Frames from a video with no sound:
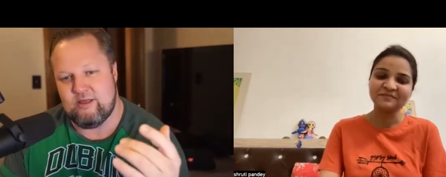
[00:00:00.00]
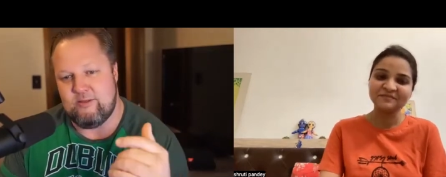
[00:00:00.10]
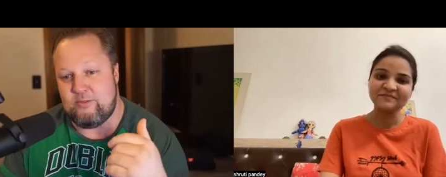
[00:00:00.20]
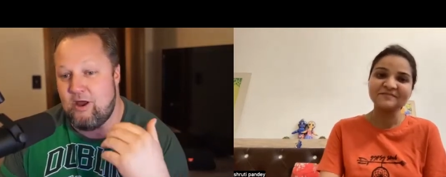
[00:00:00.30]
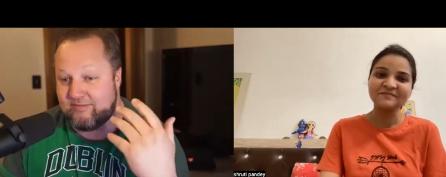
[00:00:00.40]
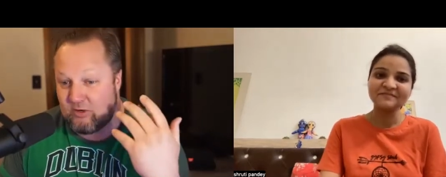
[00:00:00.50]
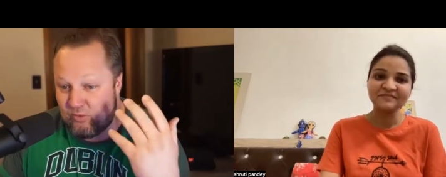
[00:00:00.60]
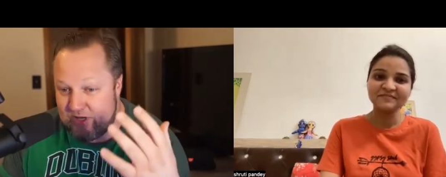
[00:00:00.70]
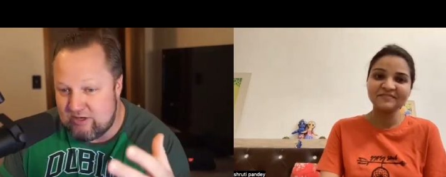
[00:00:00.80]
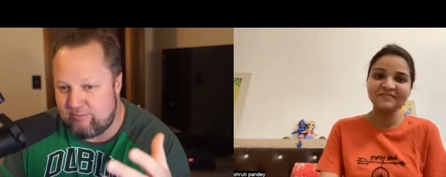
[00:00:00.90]
Speaker 1: they're having
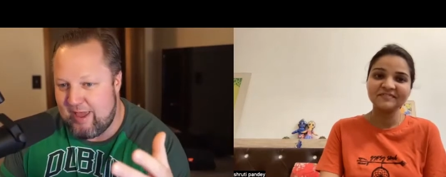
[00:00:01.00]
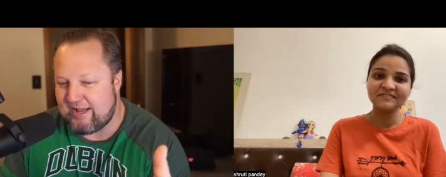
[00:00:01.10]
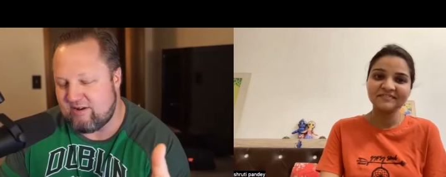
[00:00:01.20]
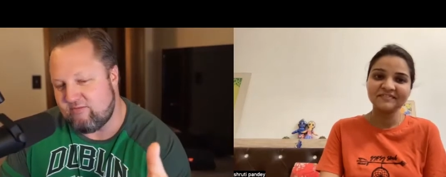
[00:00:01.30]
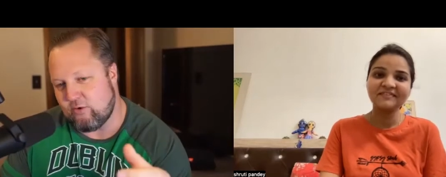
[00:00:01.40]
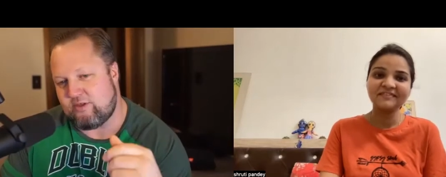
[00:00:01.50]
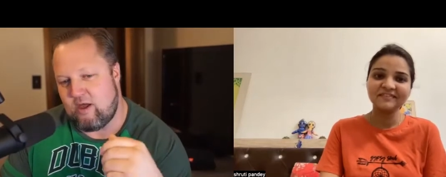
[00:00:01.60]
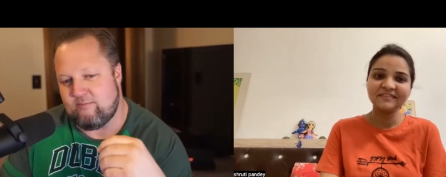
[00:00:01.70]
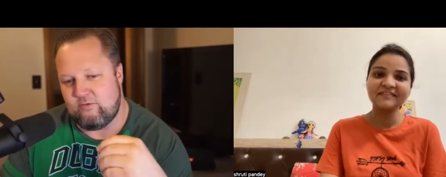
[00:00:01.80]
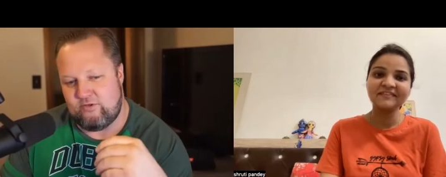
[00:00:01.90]
real back and forth
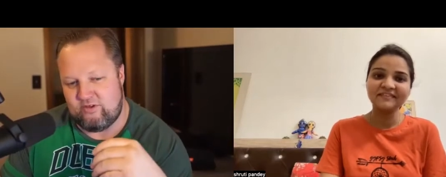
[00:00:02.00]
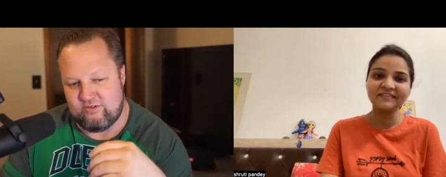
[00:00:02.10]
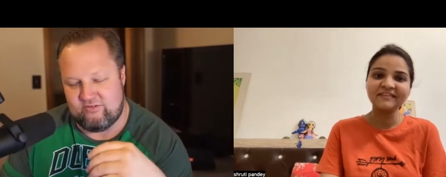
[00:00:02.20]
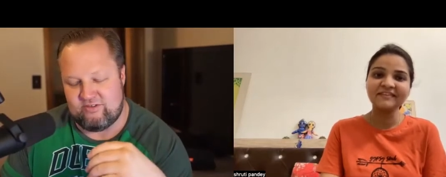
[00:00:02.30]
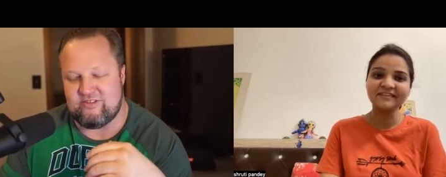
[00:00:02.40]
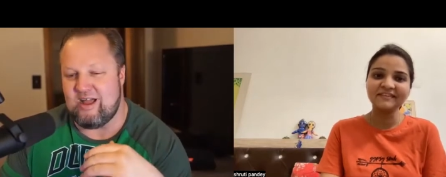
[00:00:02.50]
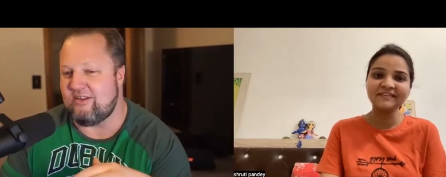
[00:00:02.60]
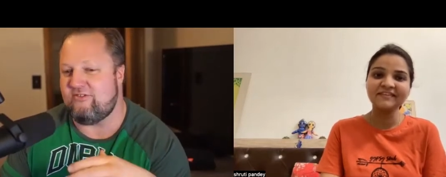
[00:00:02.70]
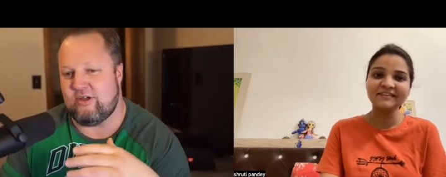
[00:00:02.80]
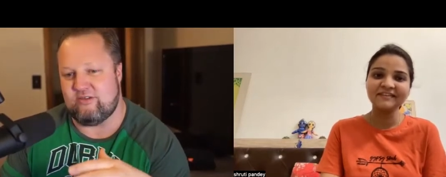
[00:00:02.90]
conversations. It's
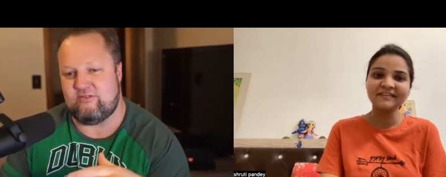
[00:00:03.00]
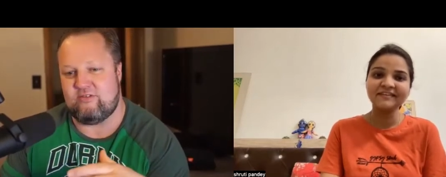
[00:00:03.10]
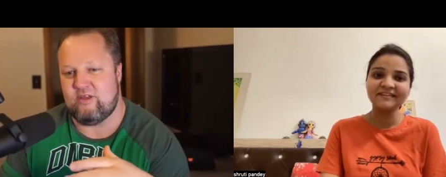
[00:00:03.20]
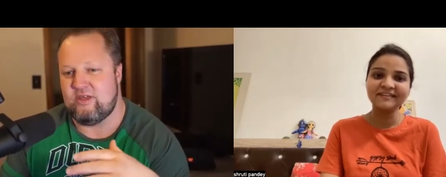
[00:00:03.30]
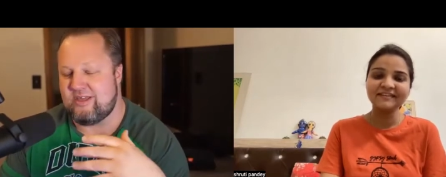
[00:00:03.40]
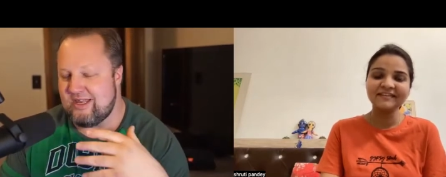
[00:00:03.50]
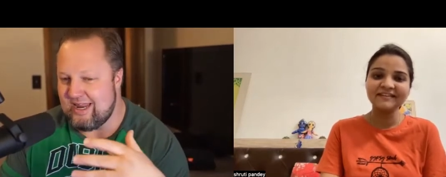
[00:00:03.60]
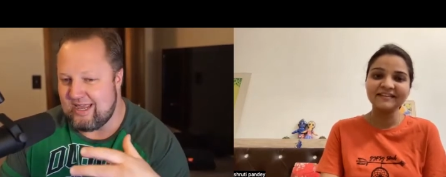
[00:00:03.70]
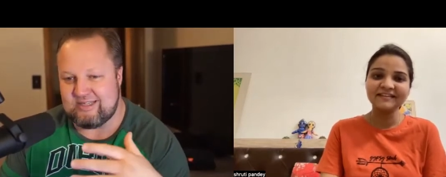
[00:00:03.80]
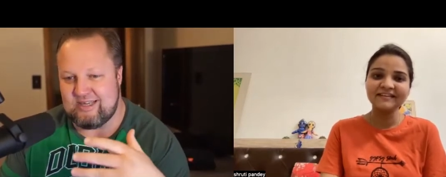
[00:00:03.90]
not just
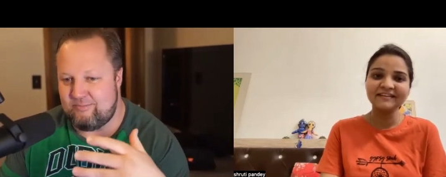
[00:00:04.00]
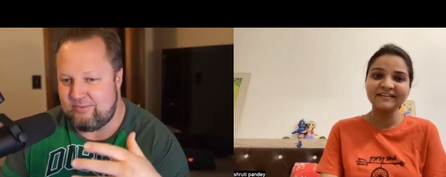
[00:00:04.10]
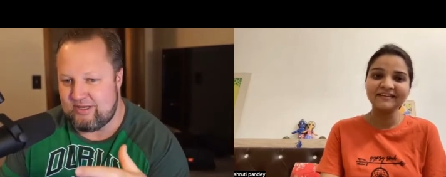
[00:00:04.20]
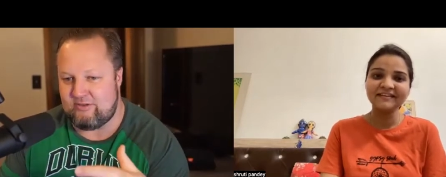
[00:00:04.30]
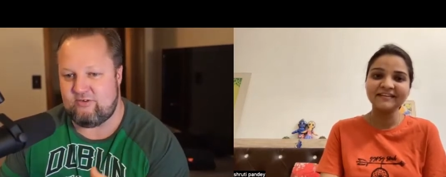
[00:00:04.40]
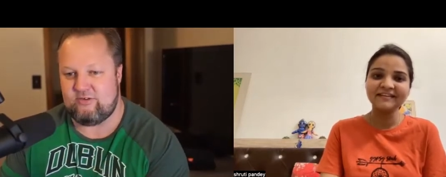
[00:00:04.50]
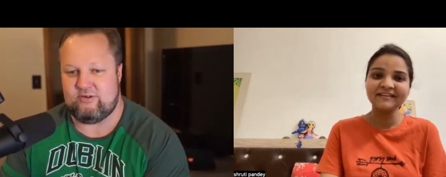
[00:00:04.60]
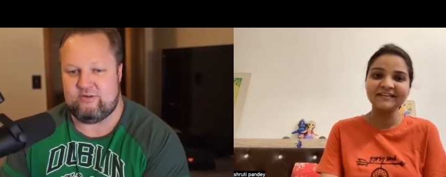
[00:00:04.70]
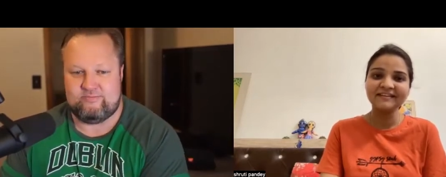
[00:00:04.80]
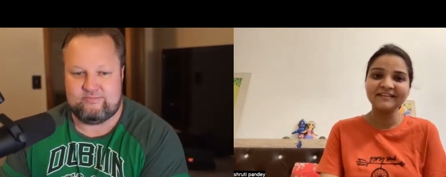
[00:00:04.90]
connect and pitch.
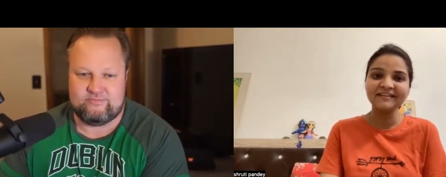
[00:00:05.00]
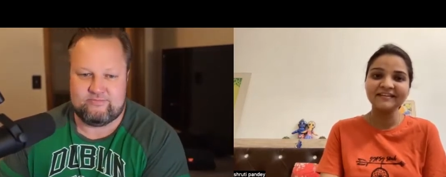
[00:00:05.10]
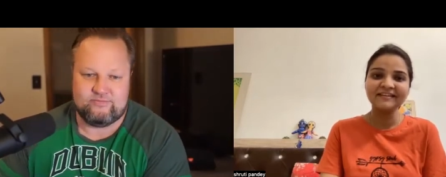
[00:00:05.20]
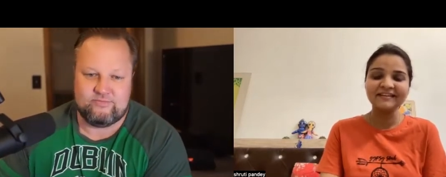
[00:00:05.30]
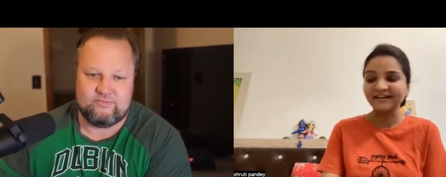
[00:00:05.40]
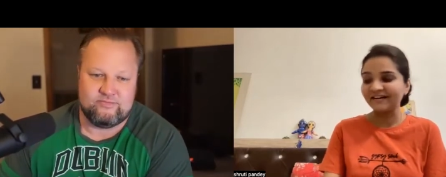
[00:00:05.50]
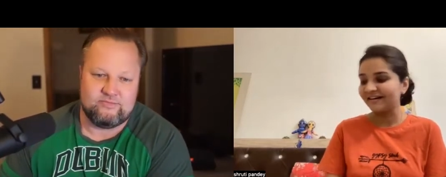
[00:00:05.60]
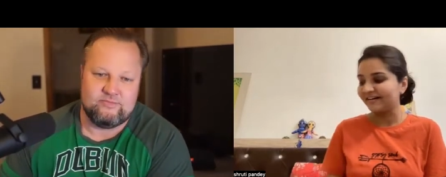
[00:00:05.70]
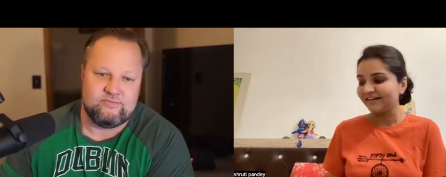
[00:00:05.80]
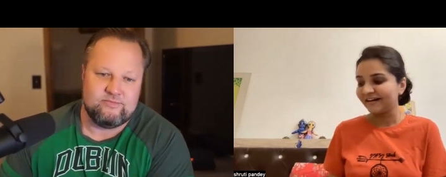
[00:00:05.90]

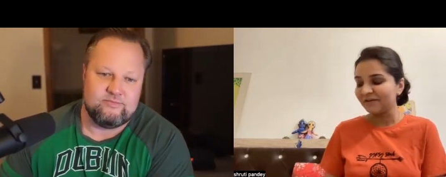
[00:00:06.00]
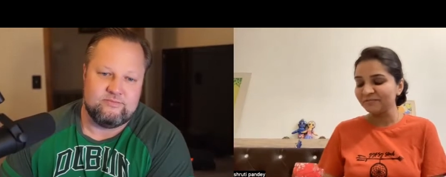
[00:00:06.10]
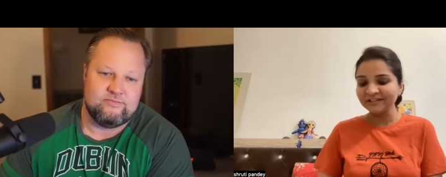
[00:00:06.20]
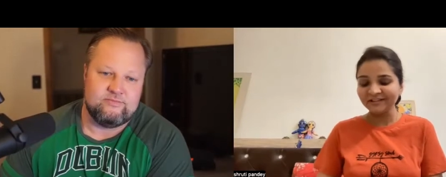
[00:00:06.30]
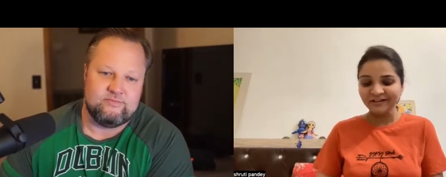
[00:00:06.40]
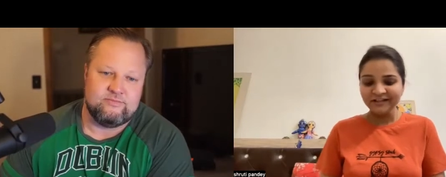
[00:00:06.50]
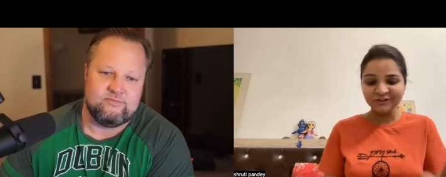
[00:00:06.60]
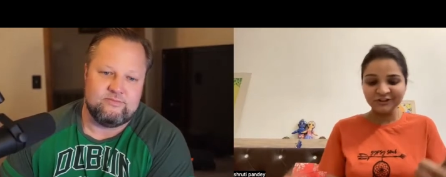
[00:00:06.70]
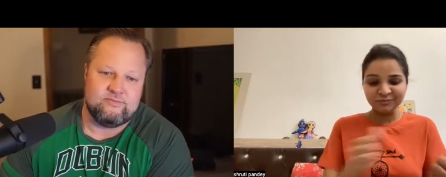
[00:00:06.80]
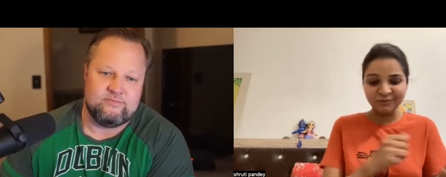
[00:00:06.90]
Speaker 2: Yeah. I mean,
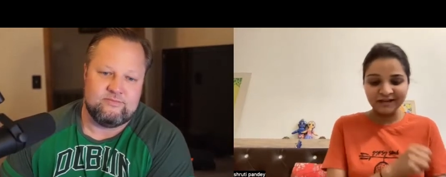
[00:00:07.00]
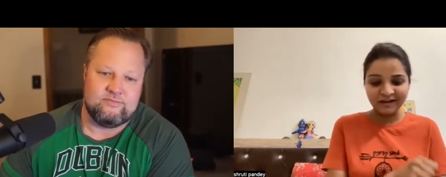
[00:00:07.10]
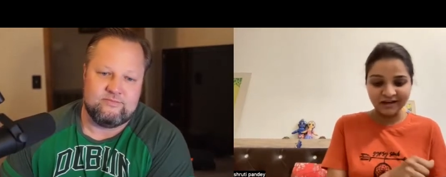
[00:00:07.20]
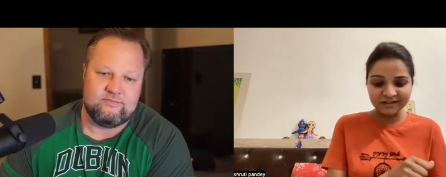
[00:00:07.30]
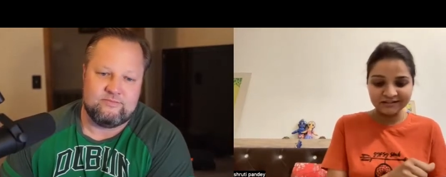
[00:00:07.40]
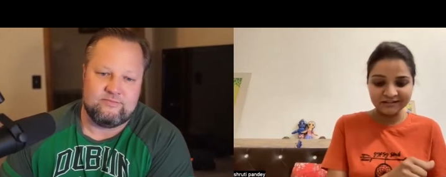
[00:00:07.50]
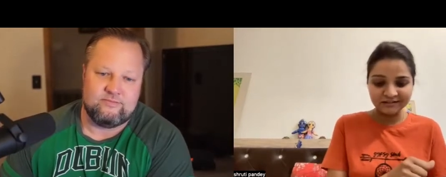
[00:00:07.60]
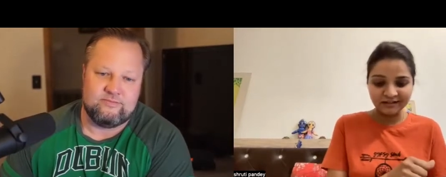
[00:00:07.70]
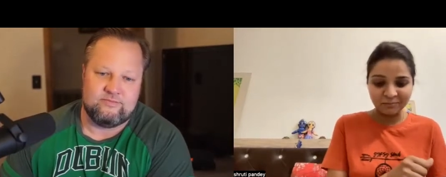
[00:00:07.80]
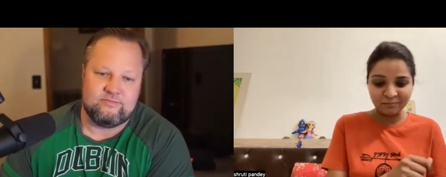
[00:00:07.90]
just my
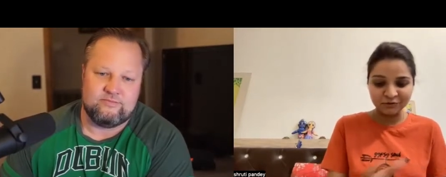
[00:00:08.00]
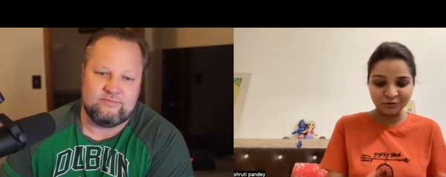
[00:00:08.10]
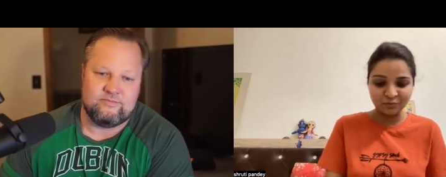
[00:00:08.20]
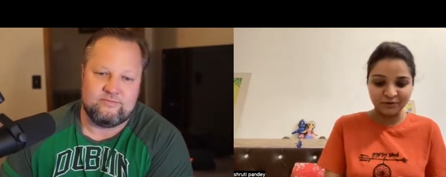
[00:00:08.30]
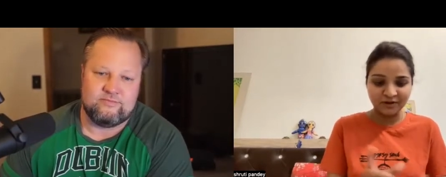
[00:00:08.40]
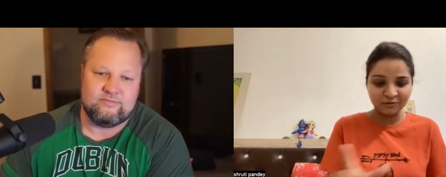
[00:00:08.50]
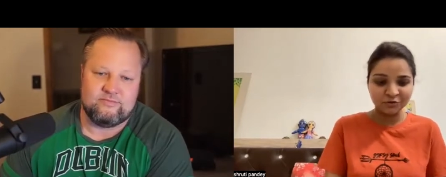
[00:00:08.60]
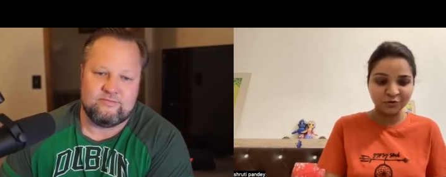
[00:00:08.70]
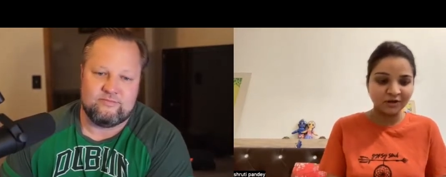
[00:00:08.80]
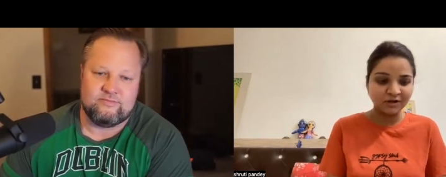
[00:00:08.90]
last episode where I
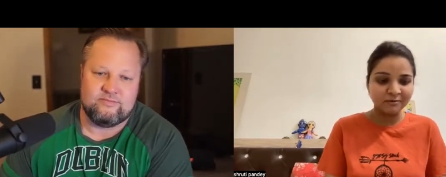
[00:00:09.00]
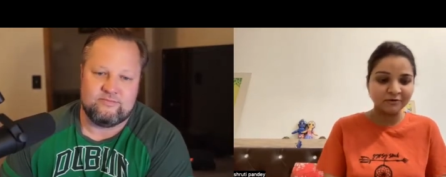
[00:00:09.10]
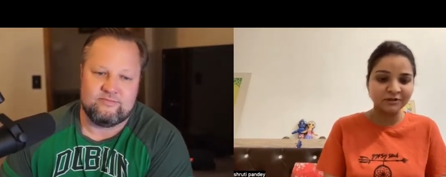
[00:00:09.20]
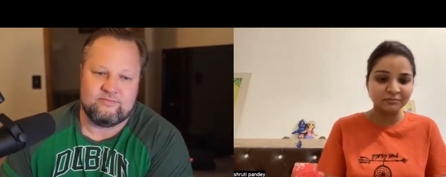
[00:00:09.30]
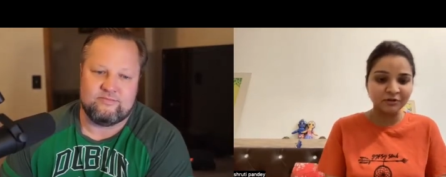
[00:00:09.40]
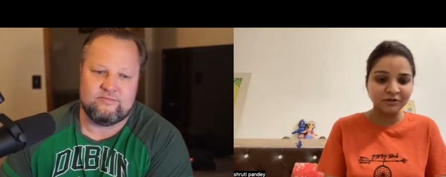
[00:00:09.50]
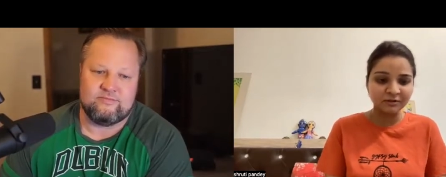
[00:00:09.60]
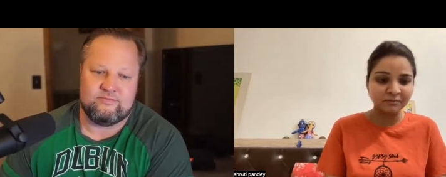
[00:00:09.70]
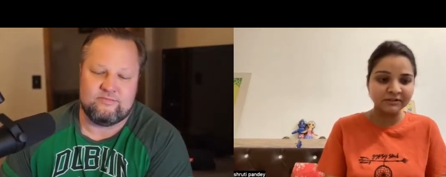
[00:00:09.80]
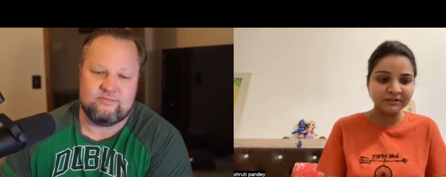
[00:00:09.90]
was talking about
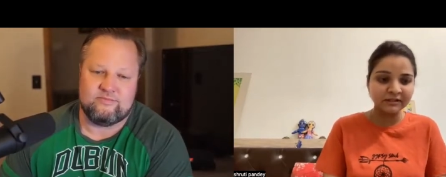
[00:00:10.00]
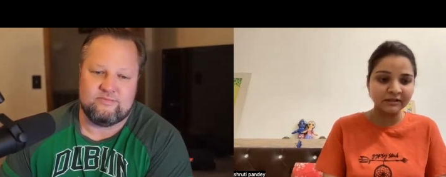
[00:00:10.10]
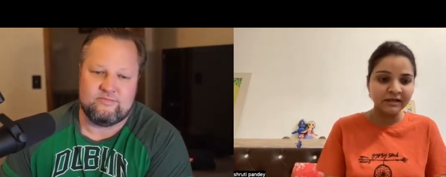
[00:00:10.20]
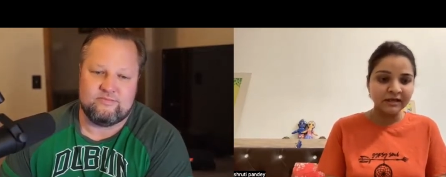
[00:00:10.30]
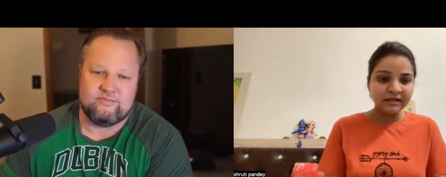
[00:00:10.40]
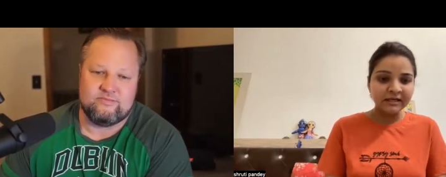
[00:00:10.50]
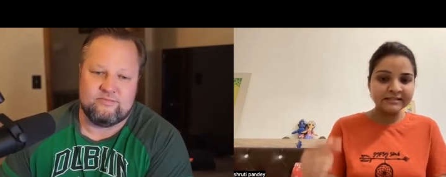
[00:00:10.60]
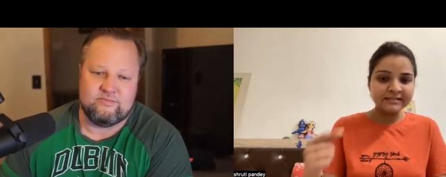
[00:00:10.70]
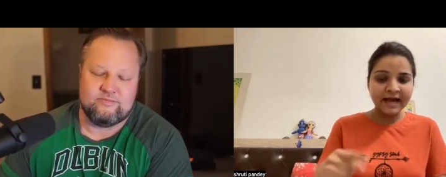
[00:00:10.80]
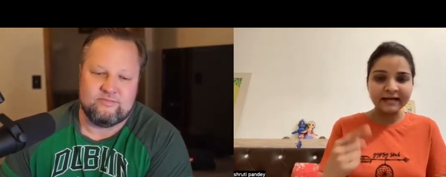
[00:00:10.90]
community building,
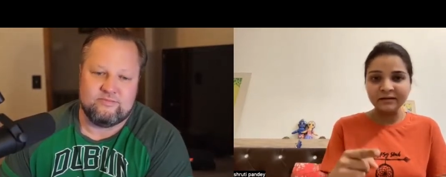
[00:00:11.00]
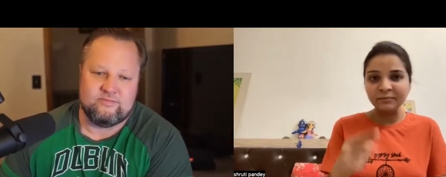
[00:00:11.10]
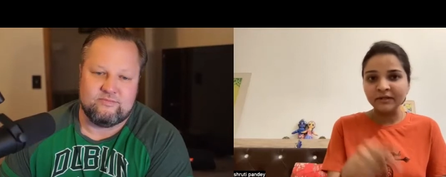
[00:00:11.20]
exactly